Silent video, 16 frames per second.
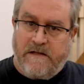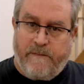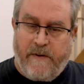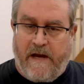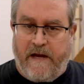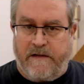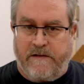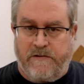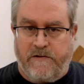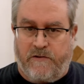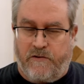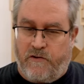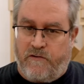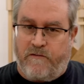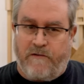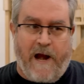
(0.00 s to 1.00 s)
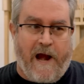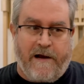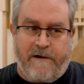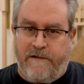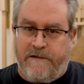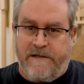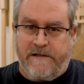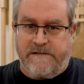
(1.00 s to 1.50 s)
the bag to
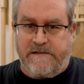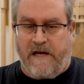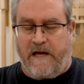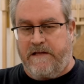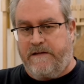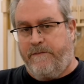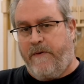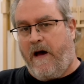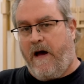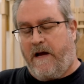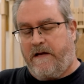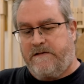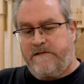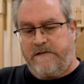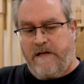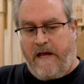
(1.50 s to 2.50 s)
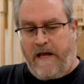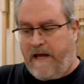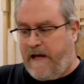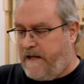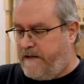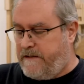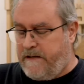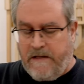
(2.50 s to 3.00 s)
crackle inside the box.
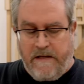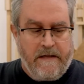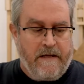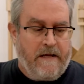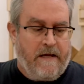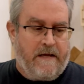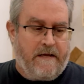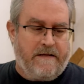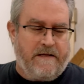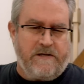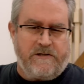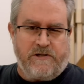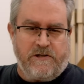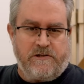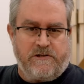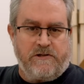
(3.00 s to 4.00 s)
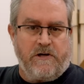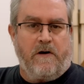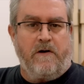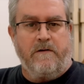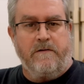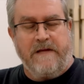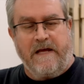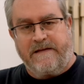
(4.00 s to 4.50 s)
And this should
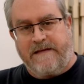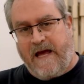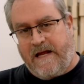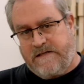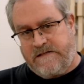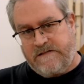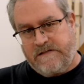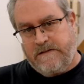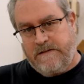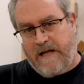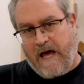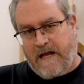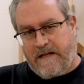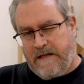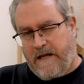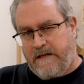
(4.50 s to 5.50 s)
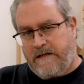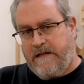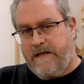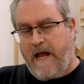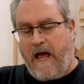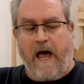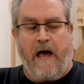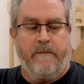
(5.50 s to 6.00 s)
show that that's not likely
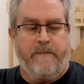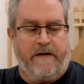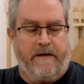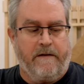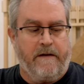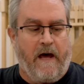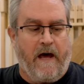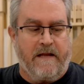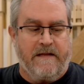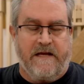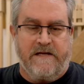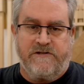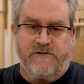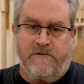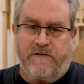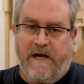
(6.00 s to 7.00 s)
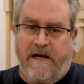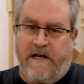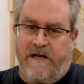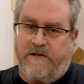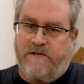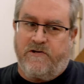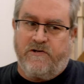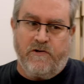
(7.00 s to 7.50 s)
to happen unless you get
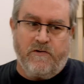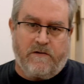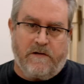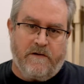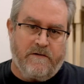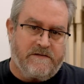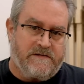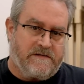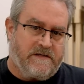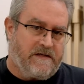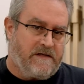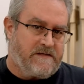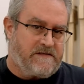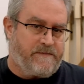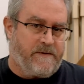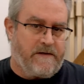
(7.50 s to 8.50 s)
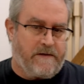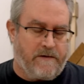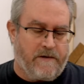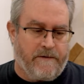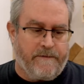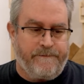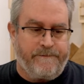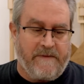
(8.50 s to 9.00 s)
it too close to the
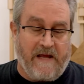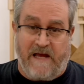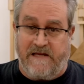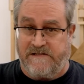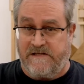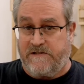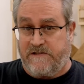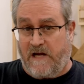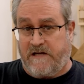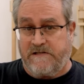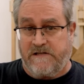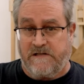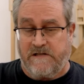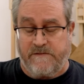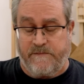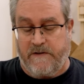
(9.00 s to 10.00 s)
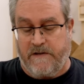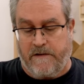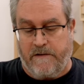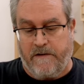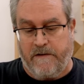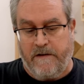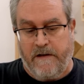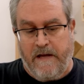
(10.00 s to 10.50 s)
speaker, as in touching the
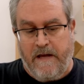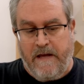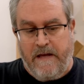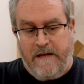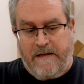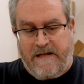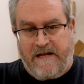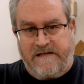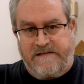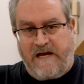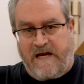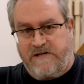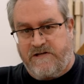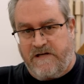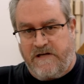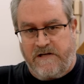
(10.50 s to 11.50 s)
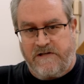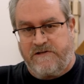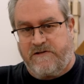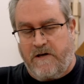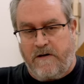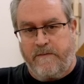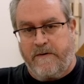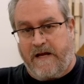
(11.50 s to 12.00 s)
speaker, that it's actually
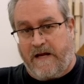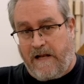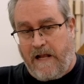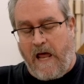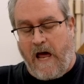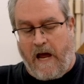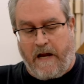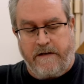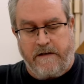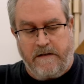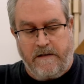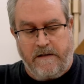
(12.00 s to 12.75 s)
disturbing it a lot.